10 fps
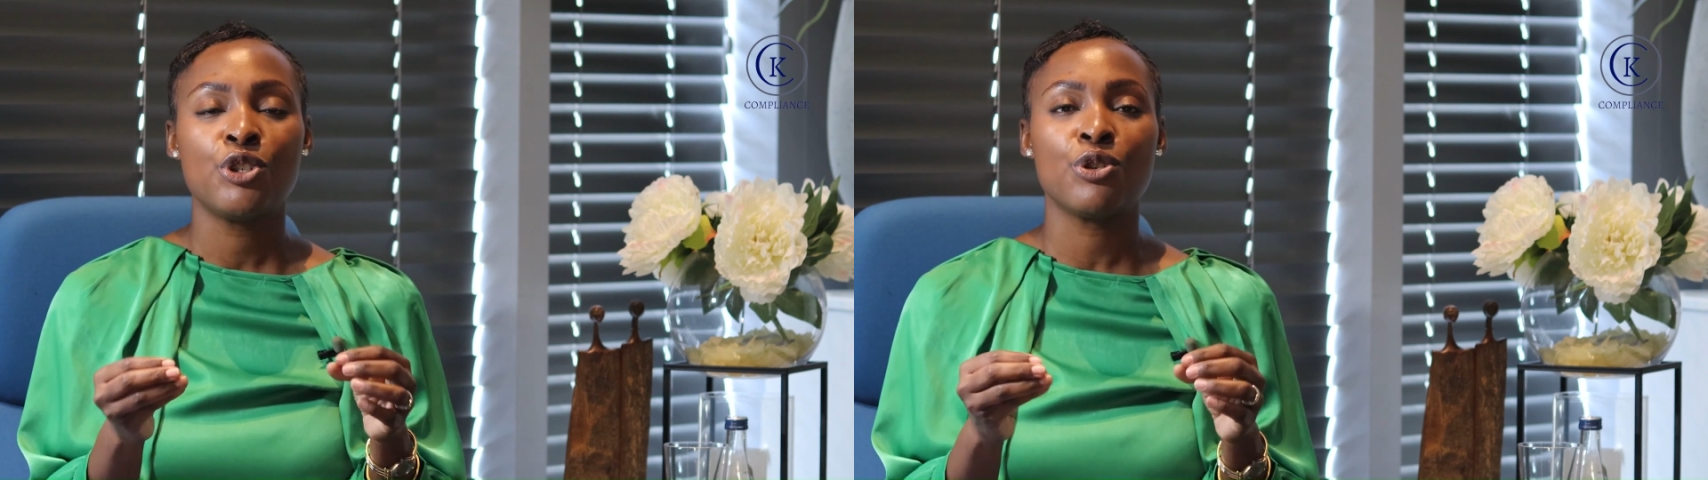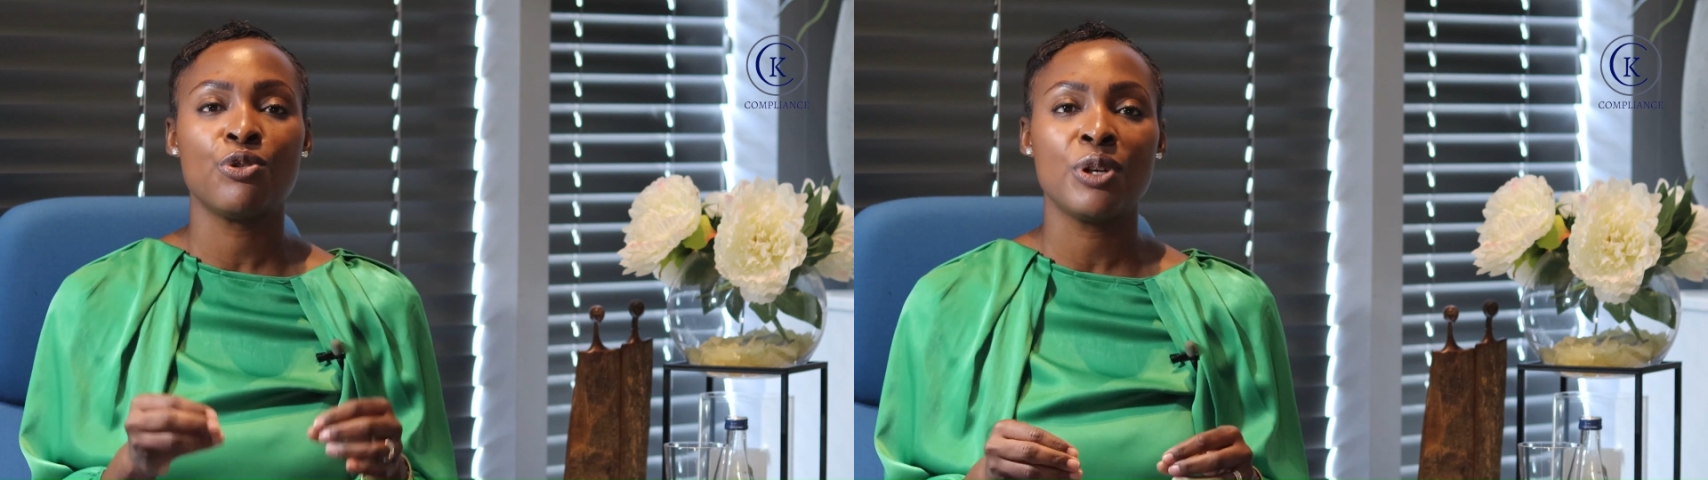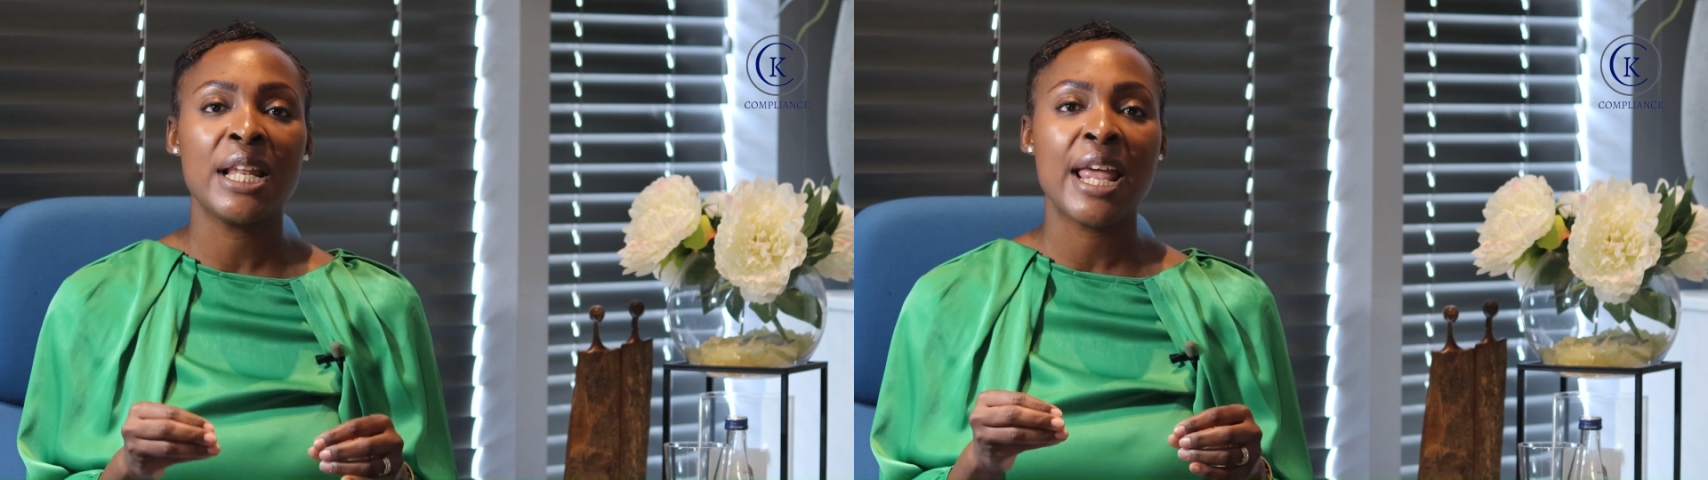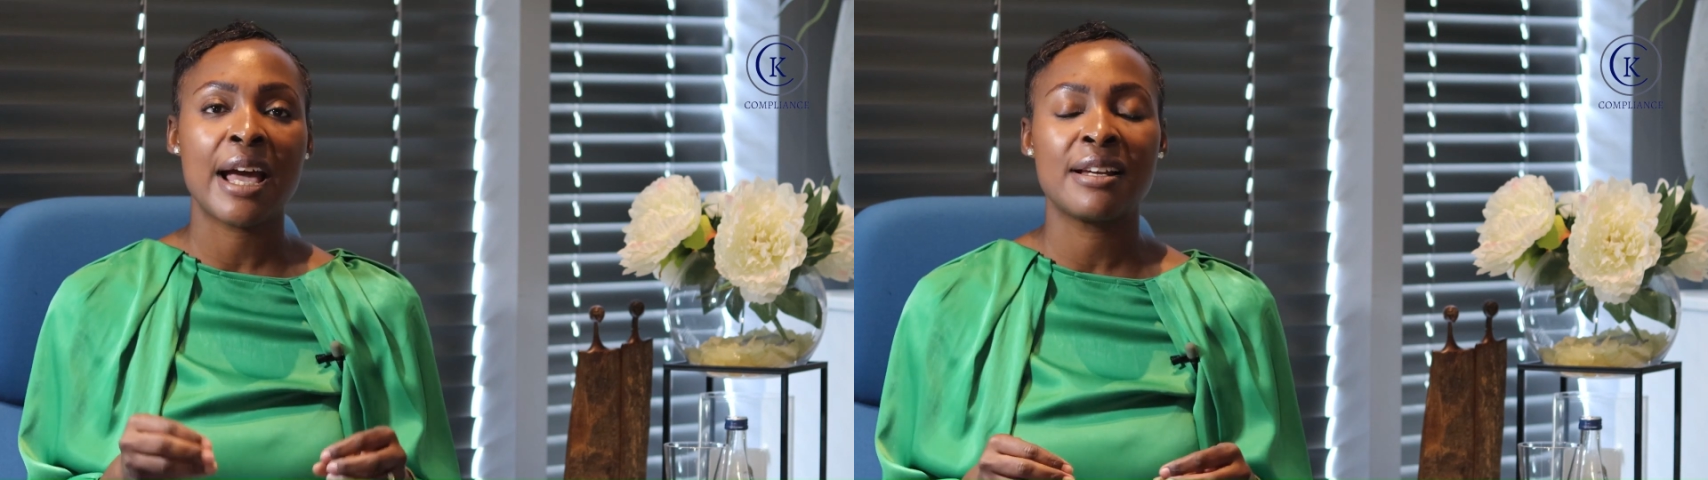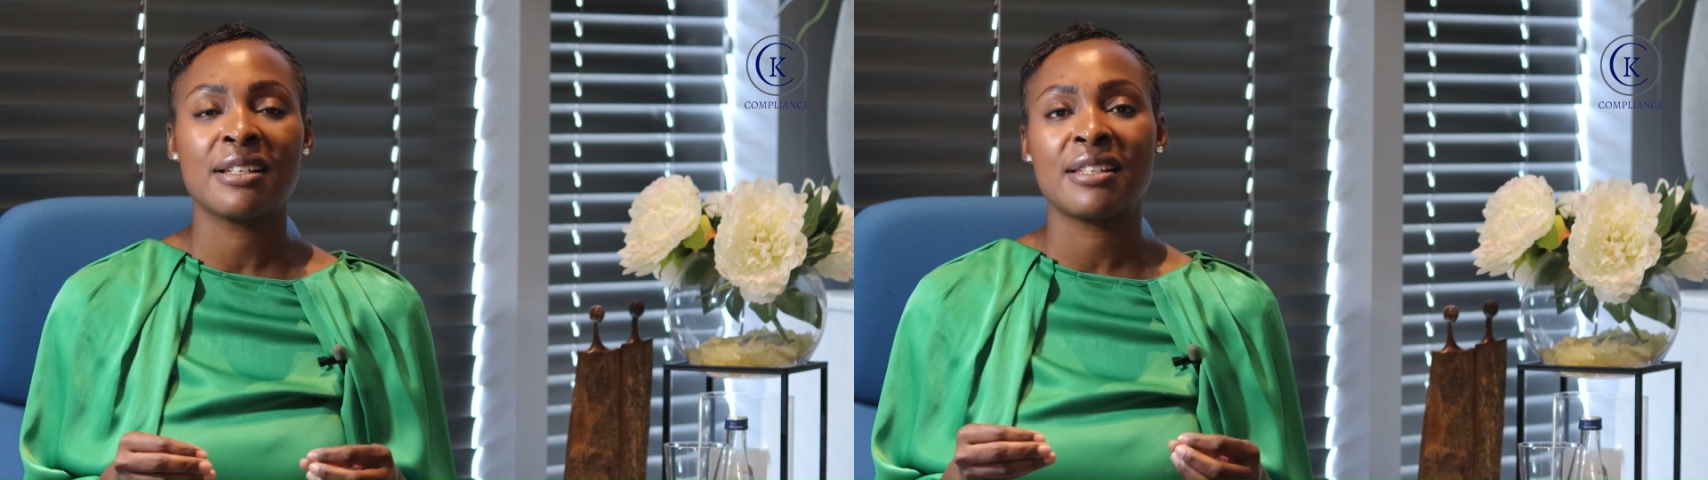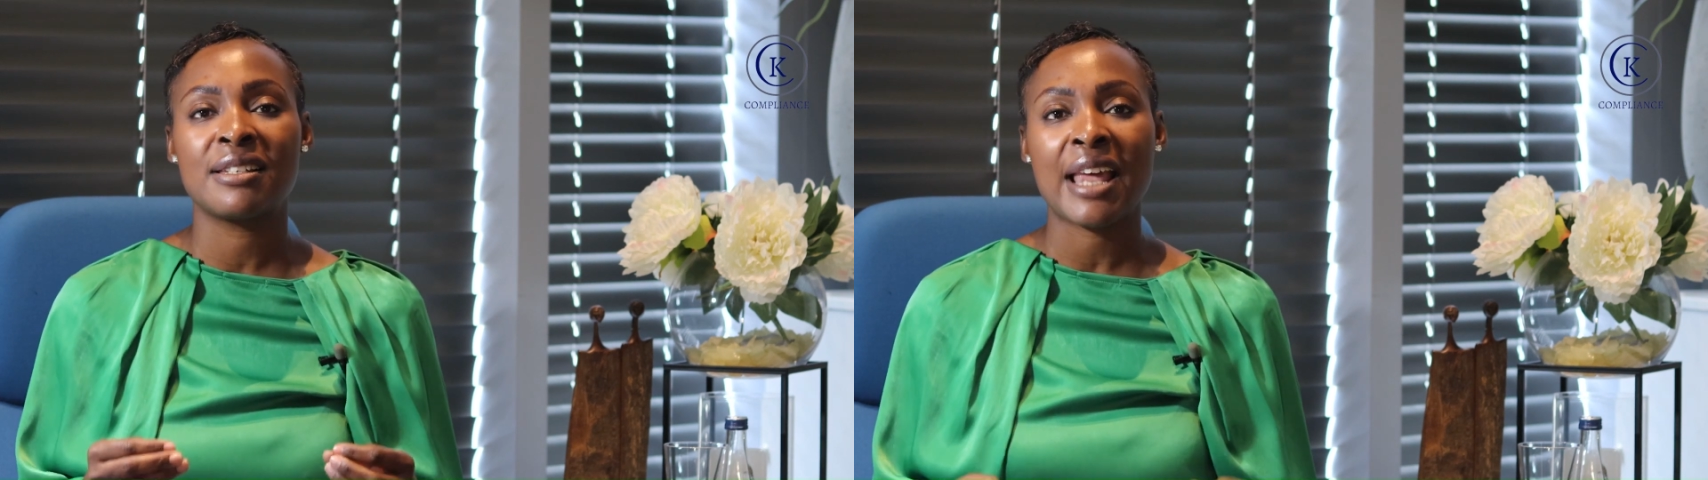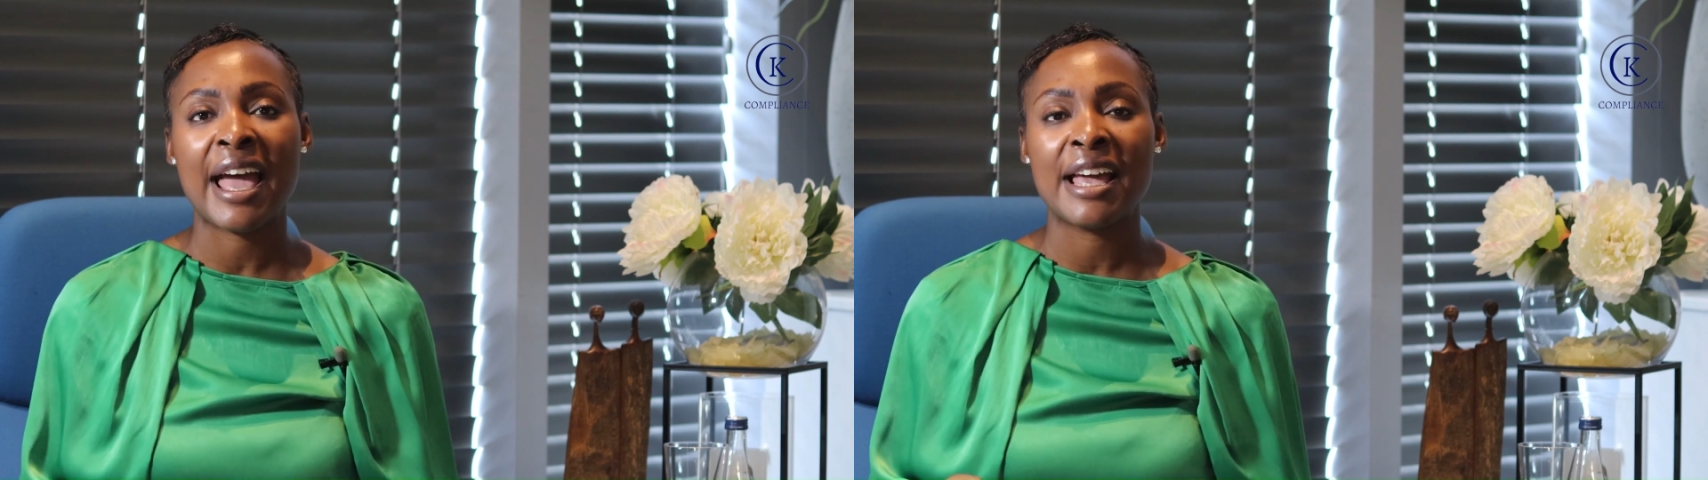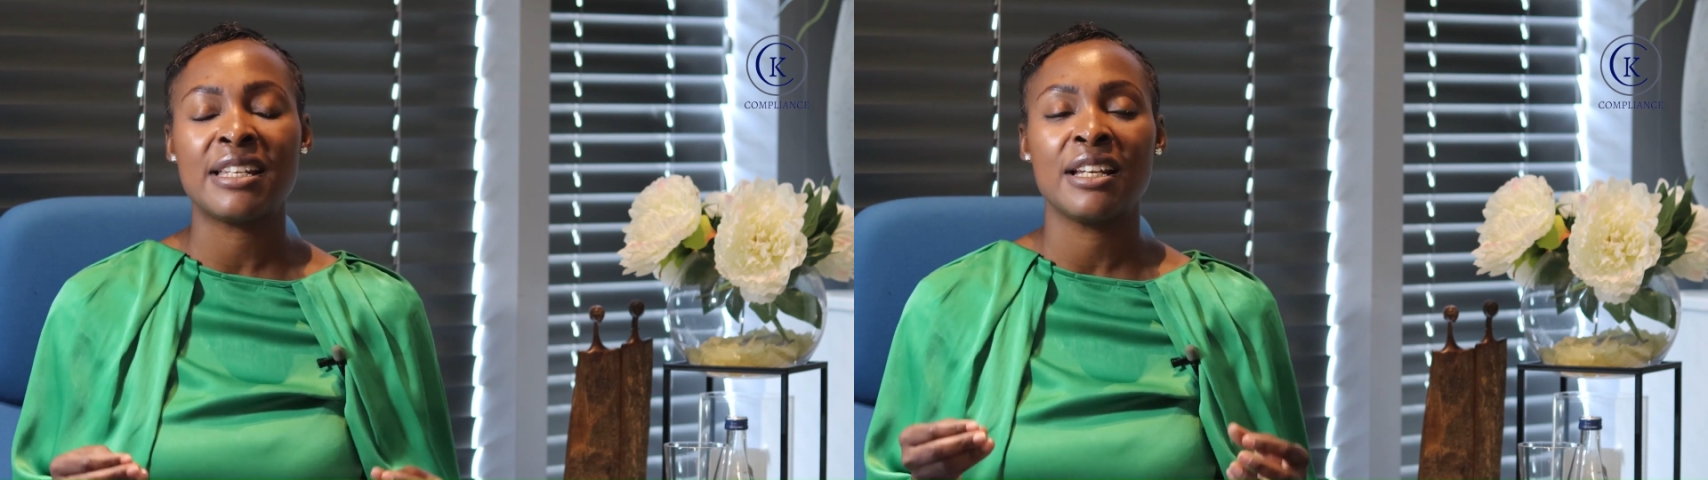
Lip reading: to really understand